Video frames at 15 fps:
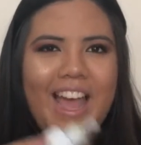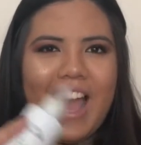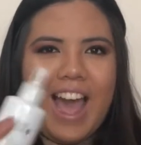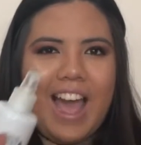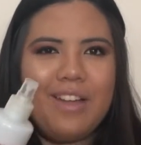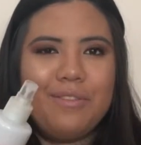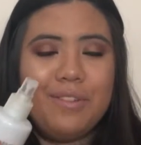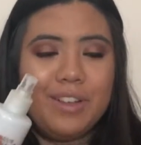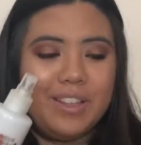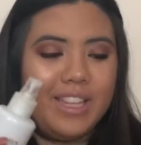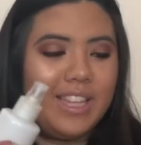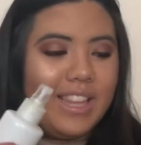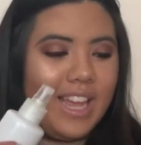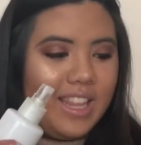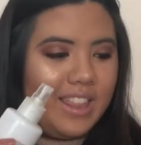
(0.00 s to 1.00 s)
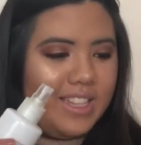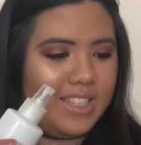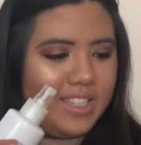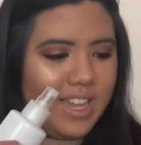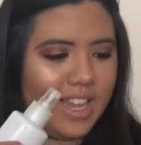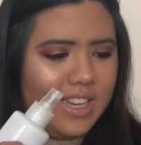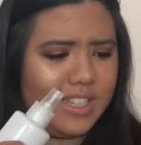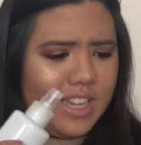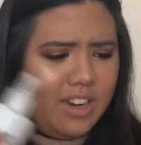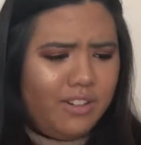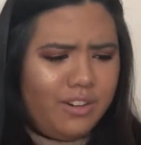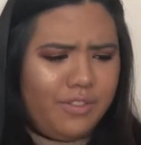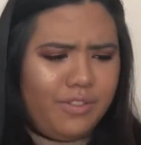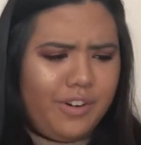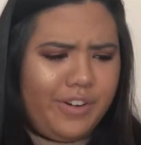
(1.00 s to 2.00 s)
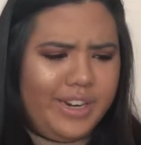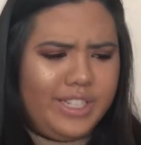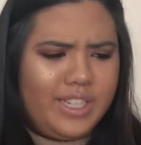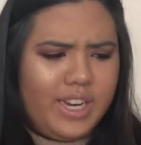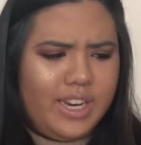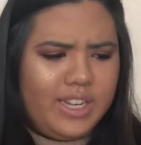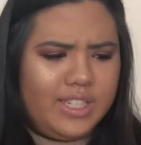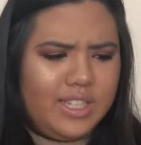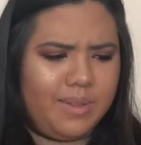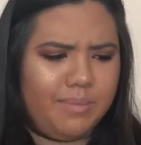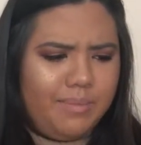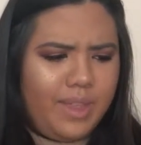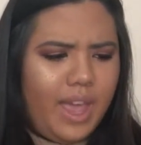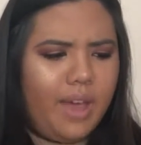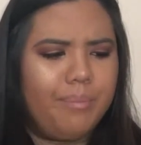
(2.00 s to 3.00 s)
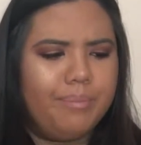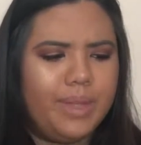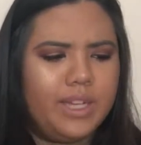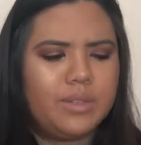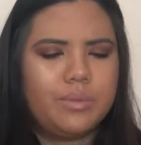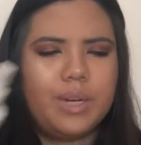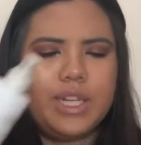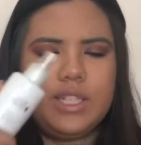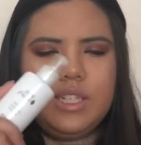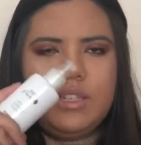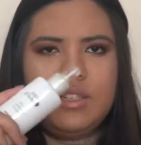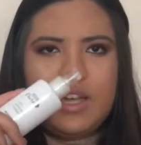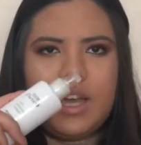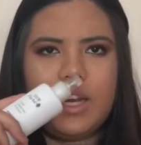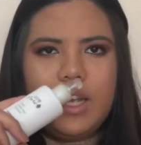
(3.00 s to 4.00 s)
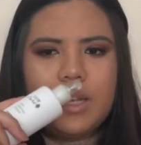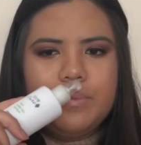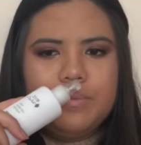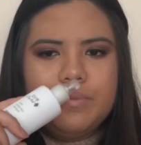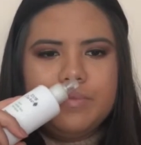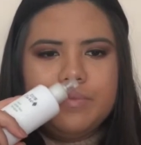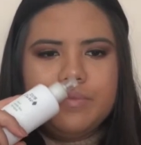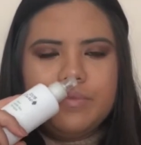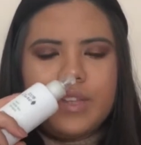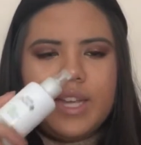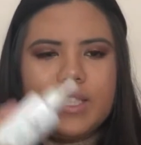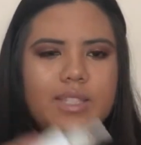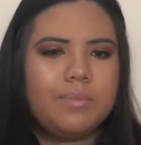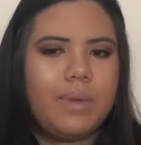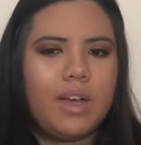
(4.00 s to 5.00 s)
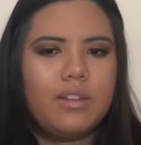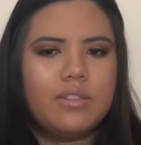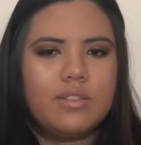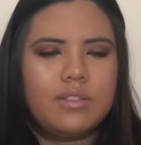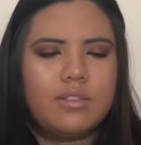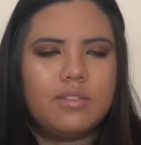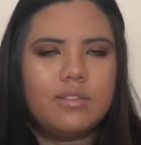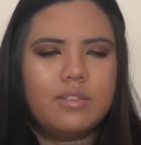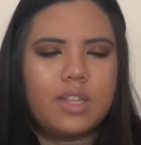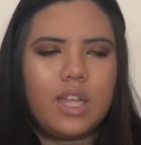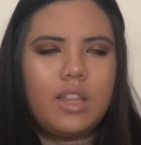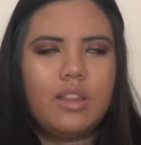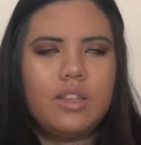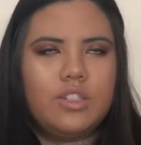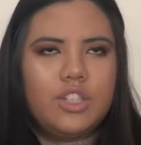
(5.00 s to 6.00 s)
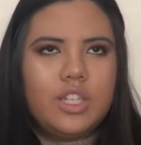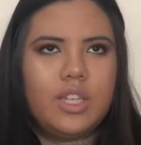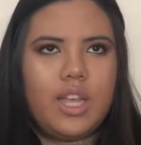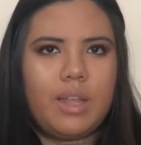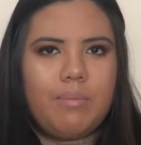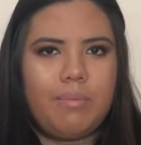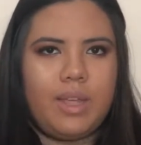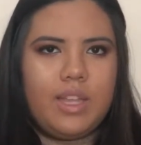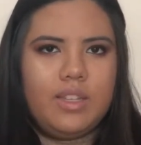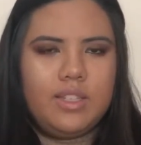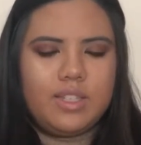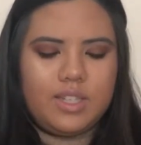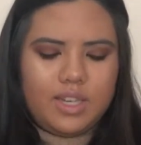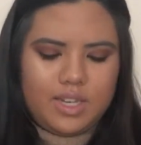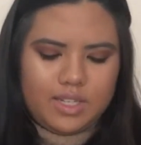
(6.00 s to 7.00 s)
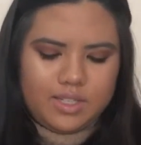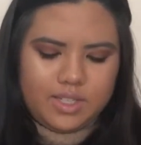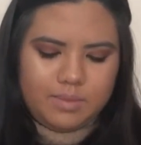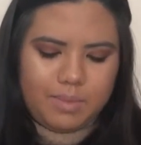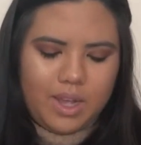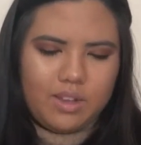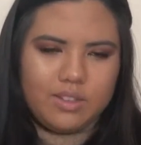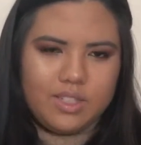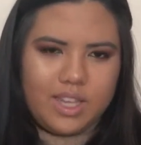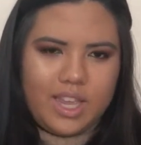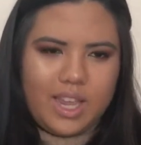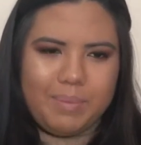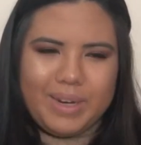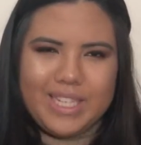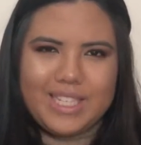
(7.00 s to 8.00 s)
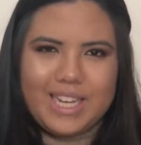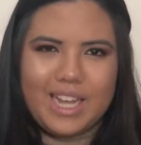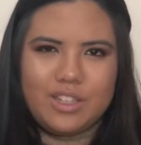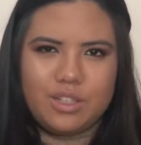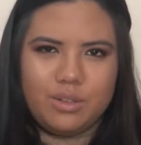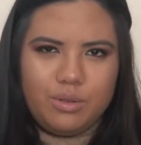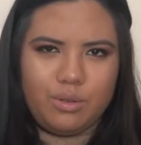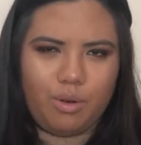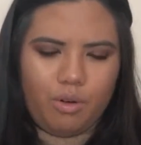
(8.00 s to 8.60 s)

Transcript: I really like the scent. I don't know if I already said it. It's the Mint White Tea Tonic. It smells like legit like mint, and it smells like, but it's not too